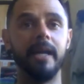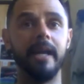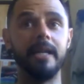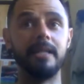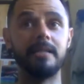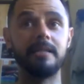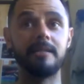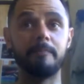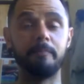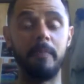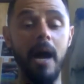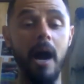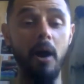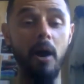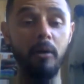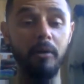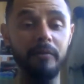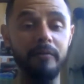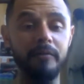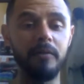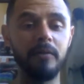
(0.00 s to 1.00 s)
It's
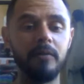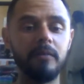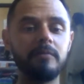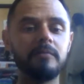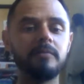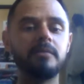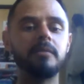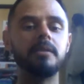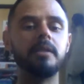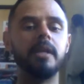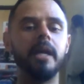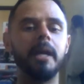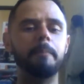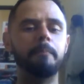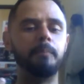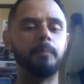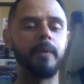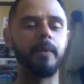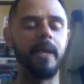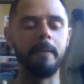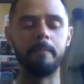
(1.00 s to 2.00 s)
powerful. It
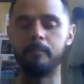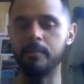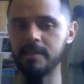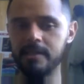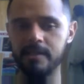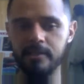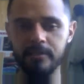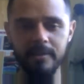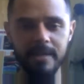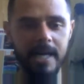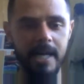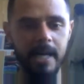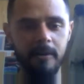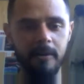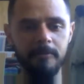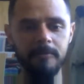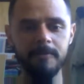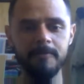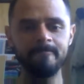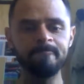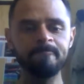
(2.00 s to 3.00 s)
can bring you down,